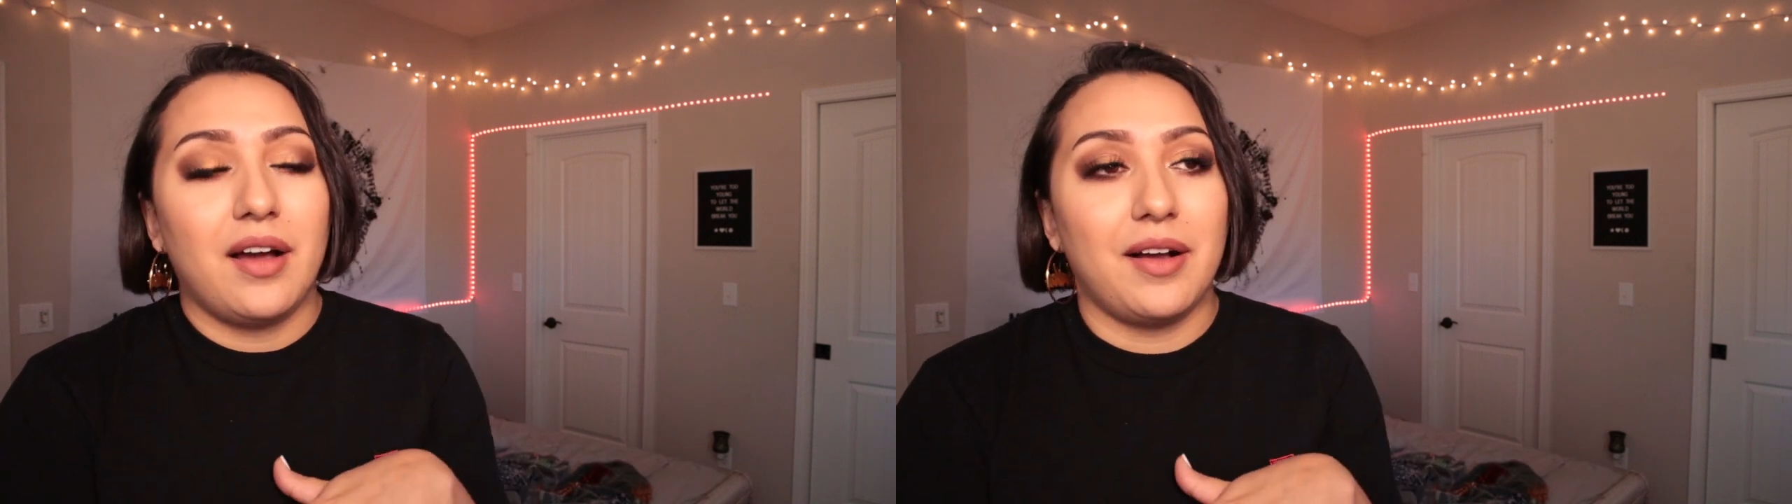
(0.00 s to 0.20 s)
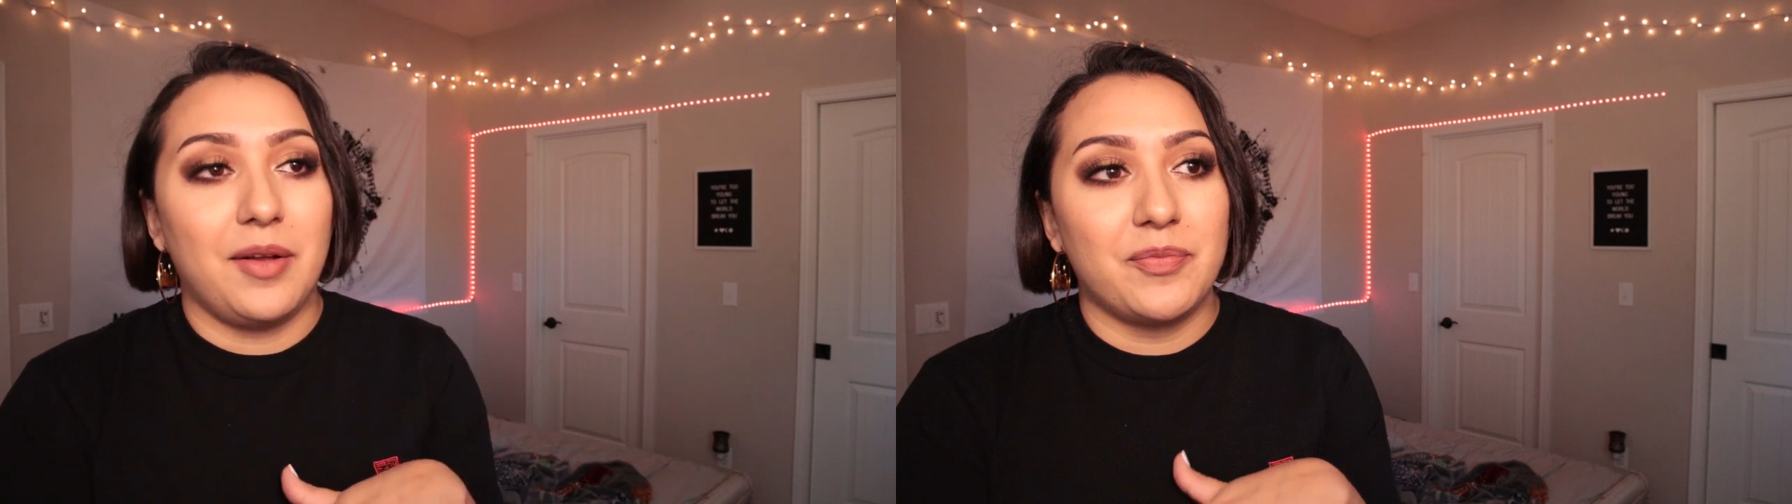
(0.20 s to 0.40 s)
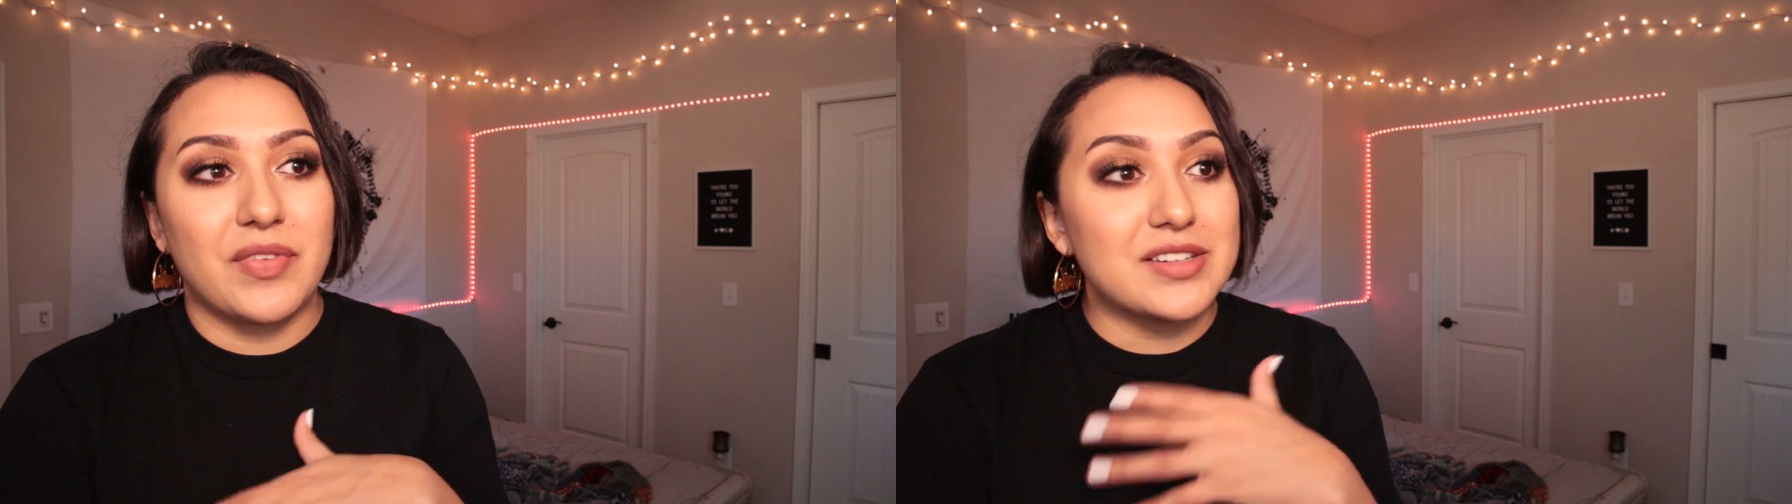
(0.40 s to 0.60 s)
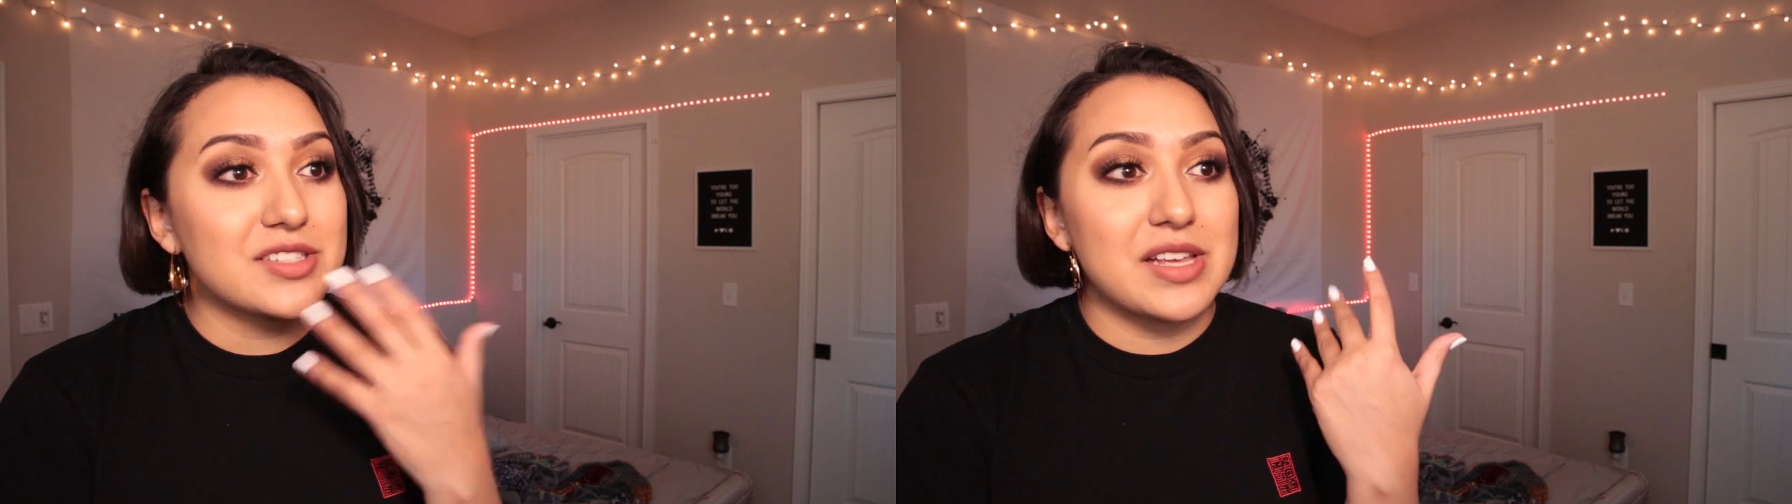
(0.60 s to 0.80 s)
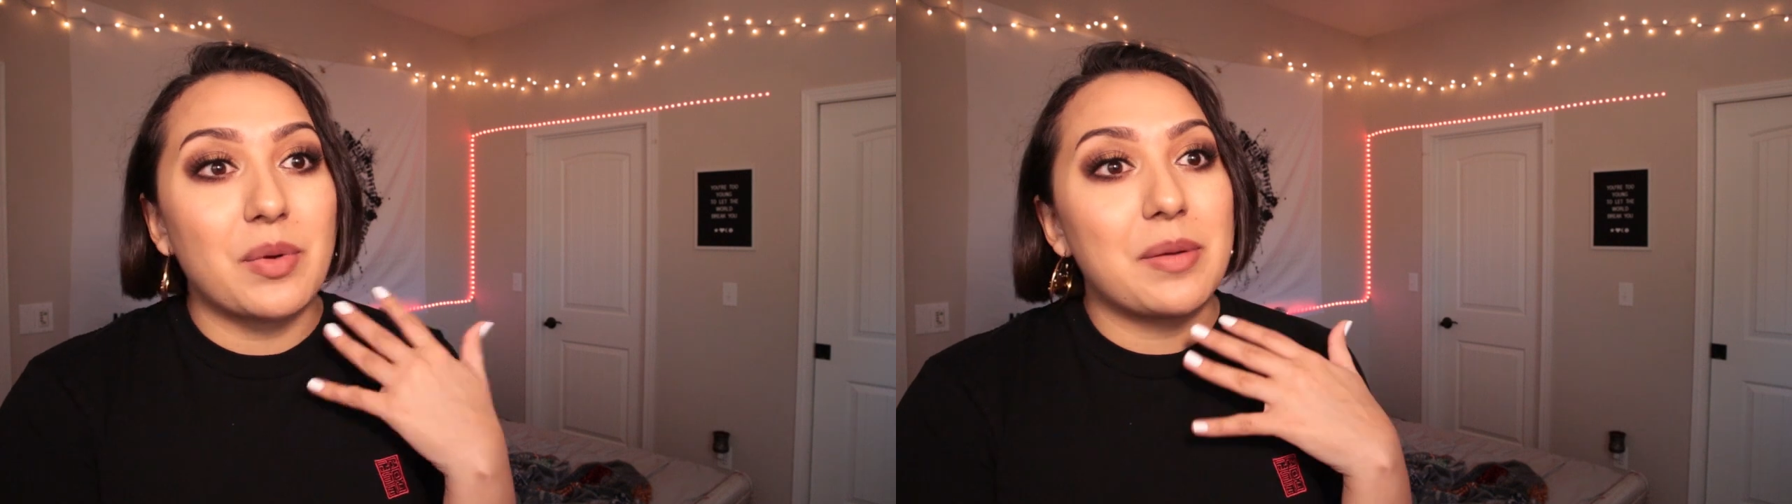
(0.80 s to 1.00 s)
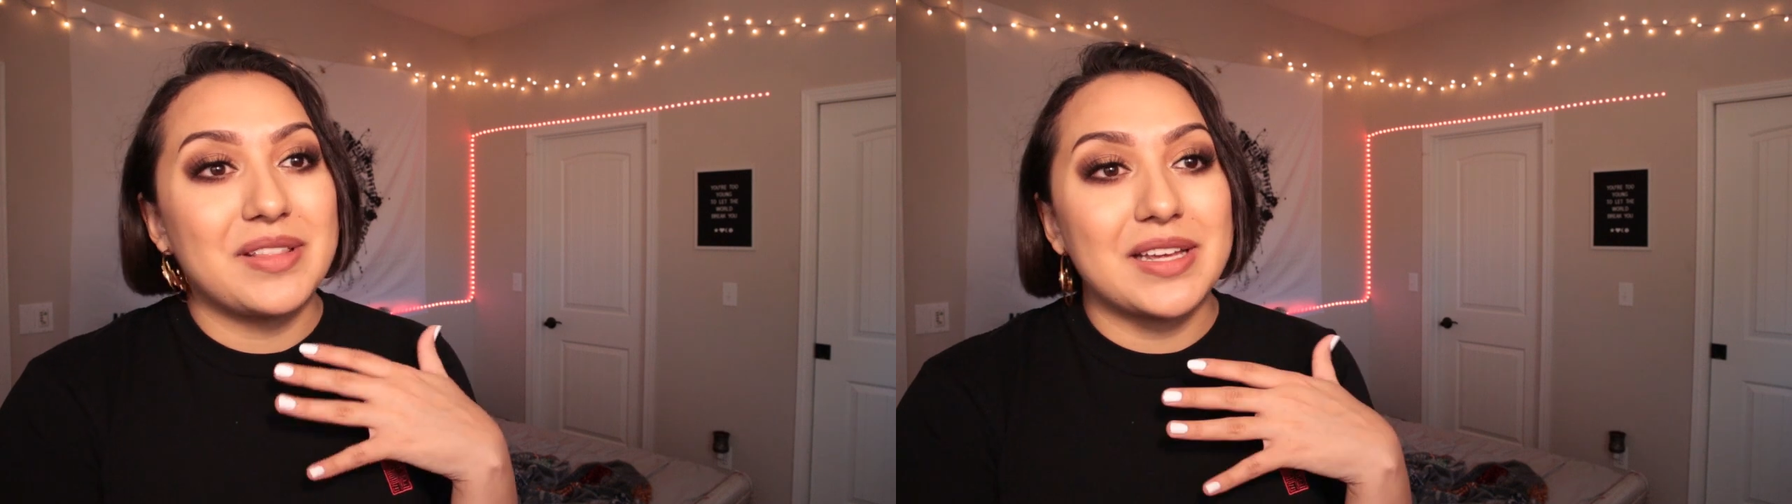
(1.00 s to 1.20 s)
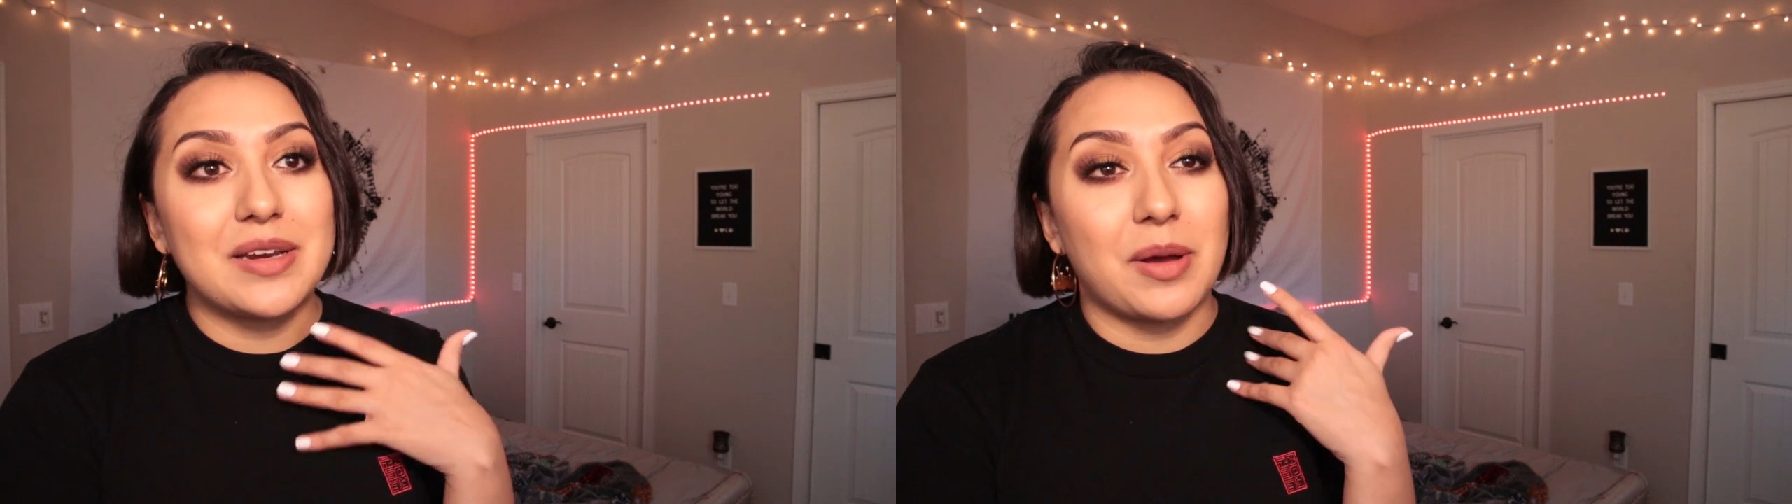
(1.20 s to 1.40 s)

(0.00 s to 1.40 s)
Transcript: Um, that's just like what I've been thinking